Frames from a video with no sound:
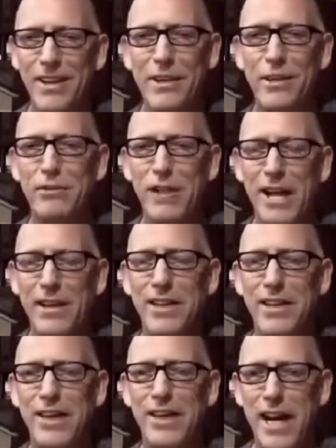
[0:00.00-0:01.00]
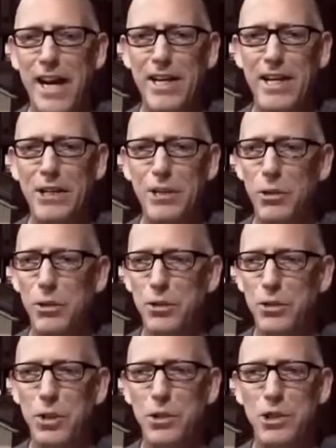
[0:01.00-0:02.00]
The fact that an
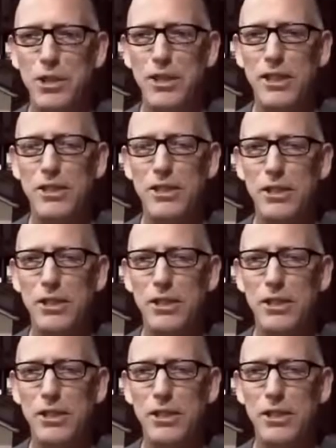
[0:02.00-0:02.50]
80-year-old socialist